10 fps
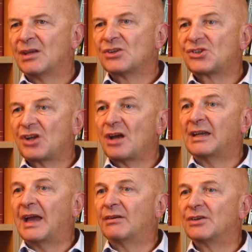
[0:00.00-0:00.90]

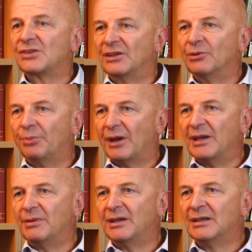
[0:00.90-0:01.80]
starting out as a little
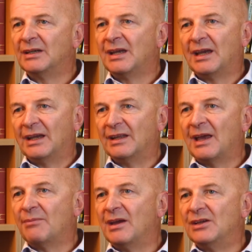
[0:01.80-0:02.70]
baby in
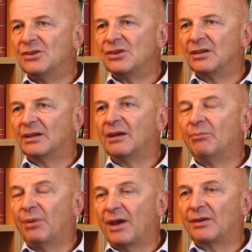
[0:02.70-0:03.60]
that manger in
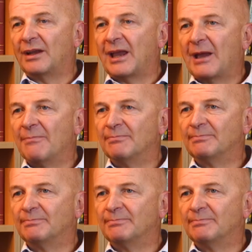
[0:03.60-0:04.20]
Bethlehem.